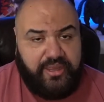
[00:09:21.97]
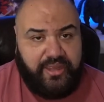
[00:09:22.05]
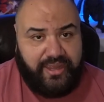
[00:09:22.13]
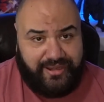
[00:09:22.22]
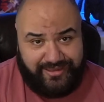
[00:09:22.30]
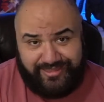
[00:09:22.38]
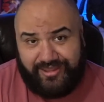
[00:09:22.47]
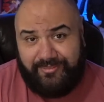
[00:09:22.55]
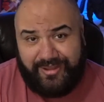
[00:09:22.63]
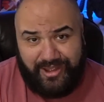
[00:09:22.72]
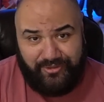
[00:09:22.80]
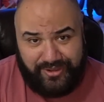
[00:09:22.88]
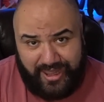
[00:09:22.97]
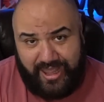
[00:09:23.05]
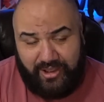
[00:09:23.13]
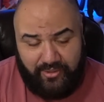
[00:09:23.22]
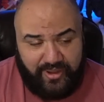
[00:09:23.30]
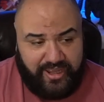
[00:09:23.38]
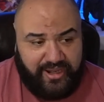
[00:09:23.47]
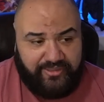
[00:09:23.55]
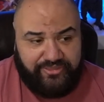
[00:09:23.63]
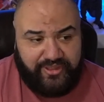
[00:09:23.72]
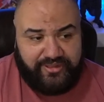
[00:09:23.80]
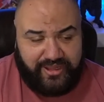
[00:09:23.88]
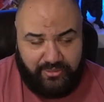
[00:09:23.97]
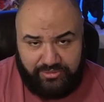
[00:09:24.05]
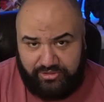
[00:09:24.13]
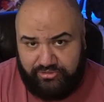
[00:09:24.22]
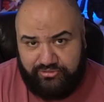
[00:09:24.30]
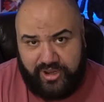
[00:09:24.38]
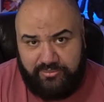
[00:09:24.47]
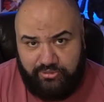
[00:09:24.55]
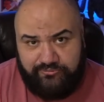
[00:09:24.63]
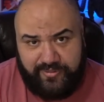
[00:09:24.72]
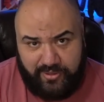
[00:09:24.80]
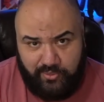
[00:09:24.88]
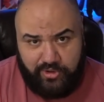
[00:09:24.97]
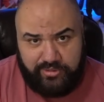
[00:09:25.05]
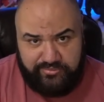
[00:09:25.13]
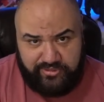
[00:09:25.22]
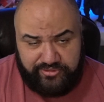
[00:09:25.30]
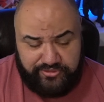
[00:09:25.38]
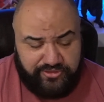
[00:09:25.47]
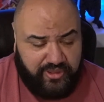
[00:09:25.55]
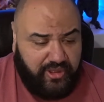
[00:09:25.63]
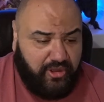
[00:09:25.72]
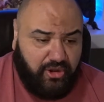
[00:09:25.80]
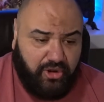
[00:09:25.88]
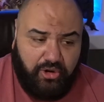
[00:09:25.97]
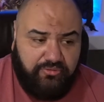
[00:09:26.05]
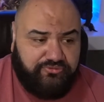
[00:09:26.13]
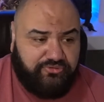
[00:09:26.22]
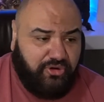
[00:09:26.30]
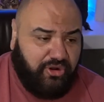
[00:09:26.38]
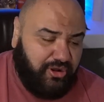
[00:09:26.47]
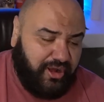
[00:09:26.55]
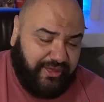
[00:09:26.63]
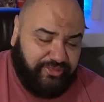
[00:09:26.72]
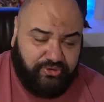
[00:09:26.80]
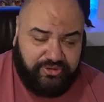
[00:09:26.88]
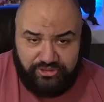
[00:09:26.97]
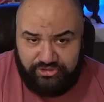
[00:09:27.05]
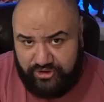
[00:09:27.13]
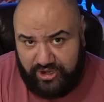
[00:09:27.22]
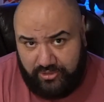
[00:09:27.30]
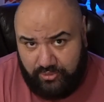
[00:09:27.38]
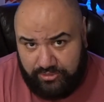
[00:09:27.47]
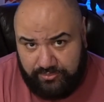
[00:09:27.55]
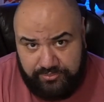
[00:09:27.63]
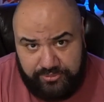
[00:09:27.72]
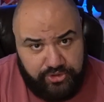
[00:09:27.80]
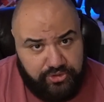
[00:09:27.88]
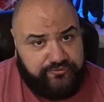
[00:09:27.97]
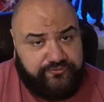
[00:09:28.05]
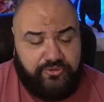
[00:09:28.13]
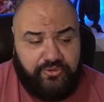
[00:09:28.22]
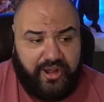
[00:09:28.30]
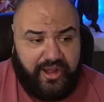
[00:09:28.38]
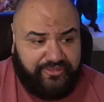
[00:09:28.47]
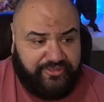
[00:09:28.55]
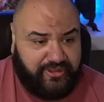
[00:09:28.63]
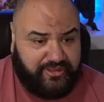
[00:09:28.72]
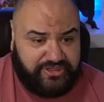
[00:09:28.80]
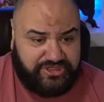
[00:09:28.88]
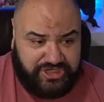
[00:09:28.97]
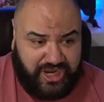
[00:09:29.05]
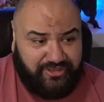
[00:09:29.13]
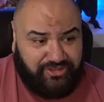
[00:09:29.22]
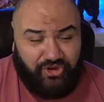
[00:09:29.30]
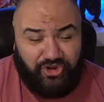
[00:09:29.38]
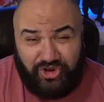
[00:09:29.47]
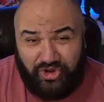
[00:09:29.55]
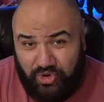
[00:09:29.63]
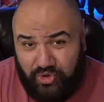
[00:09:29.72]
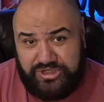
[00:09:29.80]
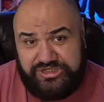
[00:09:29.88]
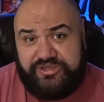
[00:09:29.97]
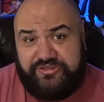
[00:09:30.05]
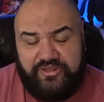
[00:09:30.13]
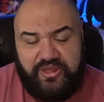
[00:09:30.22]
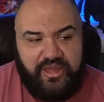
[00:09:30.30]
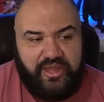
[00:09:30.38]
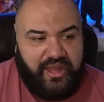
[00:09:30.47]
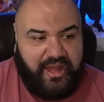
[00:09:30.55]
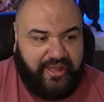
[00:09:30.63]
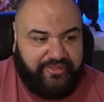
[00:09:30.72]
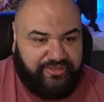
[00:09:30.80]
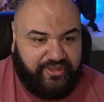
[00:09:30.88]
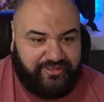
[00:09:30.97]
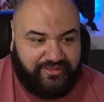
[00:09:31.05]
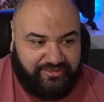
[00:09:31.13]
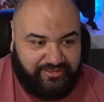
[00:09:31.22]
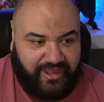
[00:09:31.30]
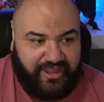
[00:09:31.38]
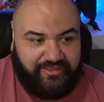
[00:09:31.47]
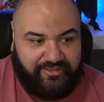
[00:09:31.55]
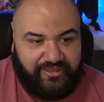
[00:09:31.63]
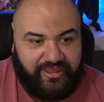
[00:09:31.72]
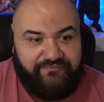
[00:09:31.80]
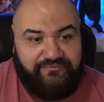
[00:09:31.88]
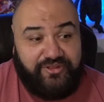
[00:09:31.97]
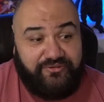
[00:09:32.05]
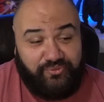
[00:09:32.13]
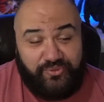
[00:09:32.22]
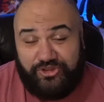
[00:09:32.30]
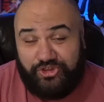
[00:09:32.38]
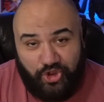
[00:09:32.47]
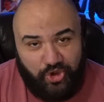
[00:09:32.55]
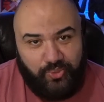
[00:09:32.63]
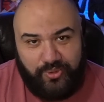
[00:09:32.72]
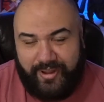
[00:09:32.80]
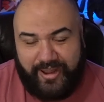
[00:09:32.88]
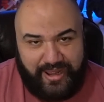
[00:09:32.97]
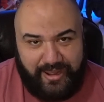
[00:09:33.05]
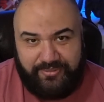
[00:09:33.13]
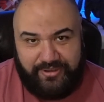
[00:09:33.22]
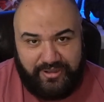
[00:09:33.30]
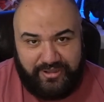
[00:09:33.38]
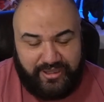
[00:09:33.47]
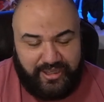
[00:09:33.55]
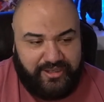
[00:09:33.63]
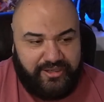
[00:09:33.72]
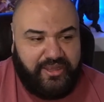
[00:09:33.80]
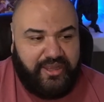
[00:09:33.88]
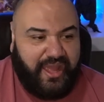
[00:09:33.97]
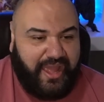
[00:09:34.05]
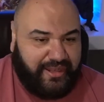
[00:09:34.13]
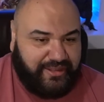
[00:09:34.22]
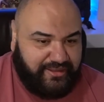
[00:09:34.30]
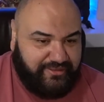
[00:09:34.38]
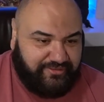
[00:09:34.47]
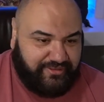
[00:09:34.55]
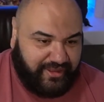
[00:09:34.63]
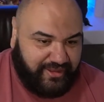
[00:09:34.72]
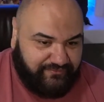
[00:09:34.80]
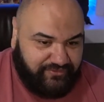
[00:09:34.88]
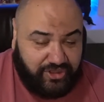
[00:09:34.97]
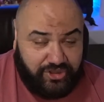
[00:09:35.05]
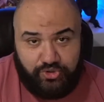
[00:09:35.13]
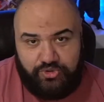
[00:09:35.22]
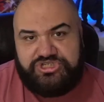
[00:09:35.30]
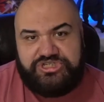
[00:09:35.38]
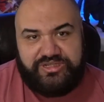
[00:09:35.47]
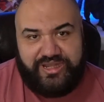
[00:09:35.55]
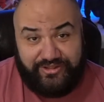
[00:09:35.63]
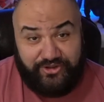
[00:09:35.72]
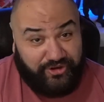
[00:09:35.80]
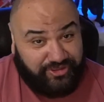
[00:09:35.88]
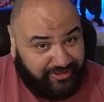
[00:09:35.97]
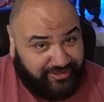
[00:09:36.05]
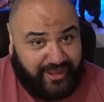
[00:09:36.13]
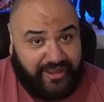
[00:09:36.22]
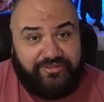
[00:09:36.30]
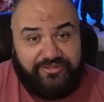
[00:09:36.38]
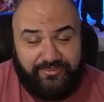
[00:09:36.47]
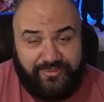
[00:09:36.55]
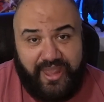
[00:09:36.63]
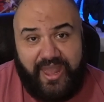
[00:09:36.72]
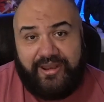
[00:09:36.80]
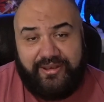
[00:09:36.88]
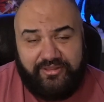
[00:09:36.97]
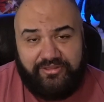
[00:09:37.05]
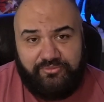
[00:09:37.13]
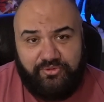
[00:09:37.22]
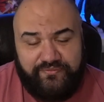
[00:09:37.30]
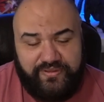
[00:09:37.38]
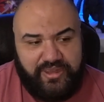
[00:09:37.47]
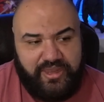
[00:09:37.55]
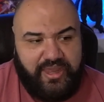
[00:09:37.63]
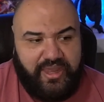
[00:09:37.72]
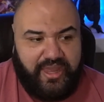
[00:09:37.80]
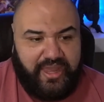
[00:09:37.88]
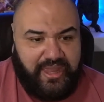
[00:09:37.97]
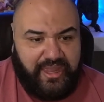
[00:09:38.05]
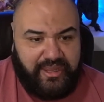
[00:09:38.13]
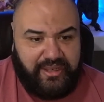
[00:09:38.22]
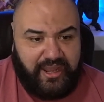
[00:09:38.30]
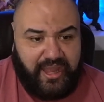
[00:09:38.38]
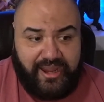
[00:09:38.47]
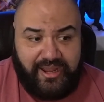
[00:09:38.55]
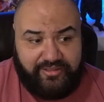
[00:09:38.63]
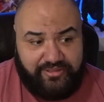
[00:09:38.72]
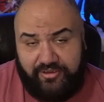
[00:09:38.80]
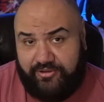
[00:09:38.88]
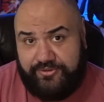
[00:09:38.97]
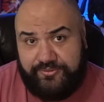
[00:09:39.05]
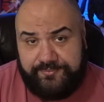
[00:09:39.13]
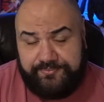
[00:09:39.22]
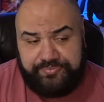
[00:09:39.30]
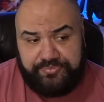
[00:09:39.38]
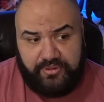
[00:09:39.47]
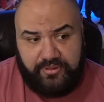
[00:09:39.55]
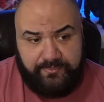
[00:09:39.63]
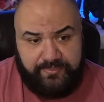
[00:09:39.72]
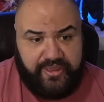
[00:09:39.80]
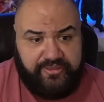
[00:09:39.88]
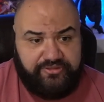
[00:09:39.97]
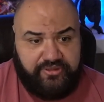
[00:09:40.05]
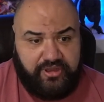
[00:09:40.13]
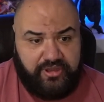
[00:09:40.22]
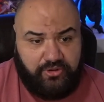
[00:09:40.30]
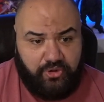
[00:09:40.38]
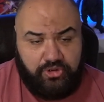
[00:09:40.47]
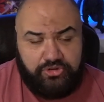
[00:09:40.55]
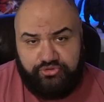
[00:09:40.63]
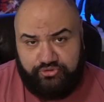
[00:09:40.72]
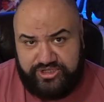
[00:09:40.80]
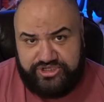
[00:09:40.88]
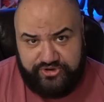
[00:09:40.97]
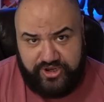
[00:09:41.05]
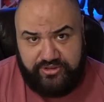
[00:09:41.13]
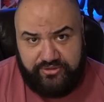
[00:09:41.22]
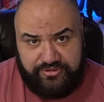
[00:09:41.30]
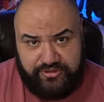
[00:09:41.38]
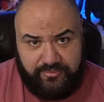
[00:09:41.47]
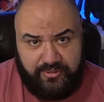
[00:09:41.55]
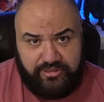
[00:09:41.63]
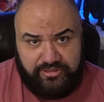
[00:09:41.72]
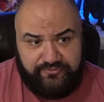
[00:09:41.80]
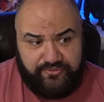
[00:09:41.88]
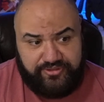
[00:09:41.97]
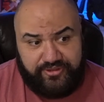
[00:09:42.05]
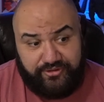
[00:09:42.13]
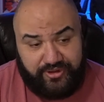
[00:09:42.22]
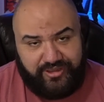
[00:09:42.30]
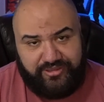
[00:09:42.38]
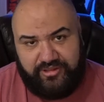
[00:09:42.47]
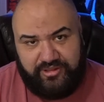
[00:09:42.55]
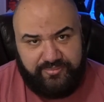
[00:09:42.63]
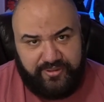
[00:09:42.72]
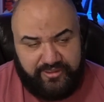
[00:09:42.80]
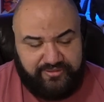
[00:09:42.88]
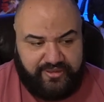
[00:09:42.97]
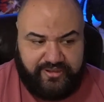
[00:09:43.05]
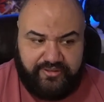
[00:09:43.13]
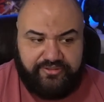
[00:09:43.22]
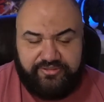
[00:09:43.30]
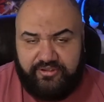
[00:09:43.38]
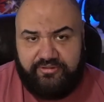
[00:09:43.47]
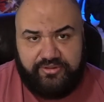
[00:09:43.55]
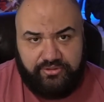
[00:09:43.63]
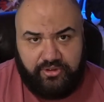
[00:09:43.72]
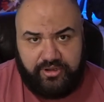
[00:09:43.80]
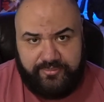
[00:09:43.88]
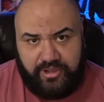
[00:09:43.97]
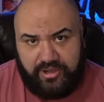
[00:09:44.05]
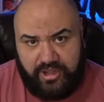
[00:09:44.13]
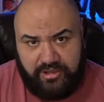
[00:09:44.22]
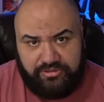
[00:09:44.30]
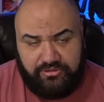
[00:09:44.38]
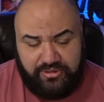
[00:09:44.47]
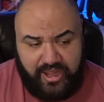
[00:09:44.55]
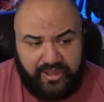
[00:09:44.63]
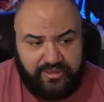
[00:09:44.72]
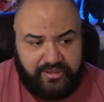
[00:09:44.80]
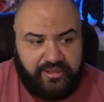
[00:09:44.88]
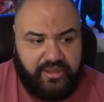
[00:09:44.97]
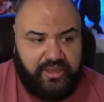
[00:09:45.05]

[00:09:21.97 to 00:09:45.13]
and it's coming out now. And I think that was a great move by Warner Brothers. Overall, I thought this trailer was beautiful. I think the shots are gorgeous. I think the stakes, even if we know what might happen in the end, at least they give the illusion that there are stakes to be had in this movie. And I got to tell you, based on all three trailers in the MonsterVerse that are Godzilla-based, not necessarily talking about Kong Skull Island,